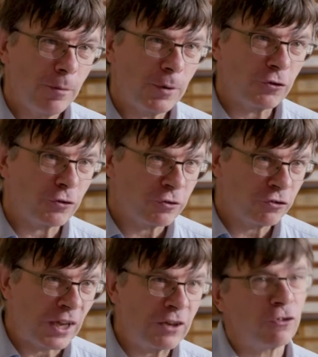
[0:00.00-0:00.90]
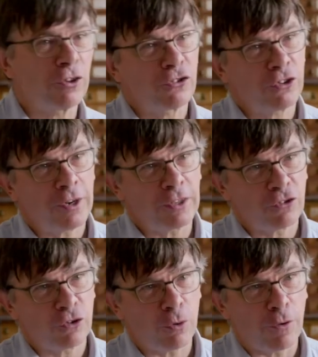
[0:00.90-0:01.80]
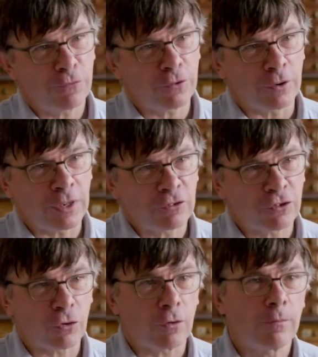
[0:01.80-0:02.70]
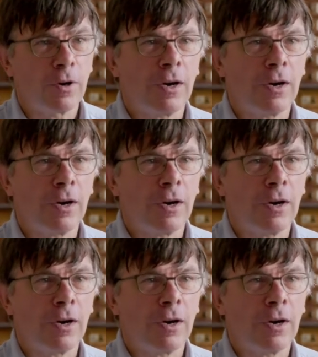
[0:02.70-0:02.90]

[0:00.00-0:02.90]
Because the danger in science too often is to sort of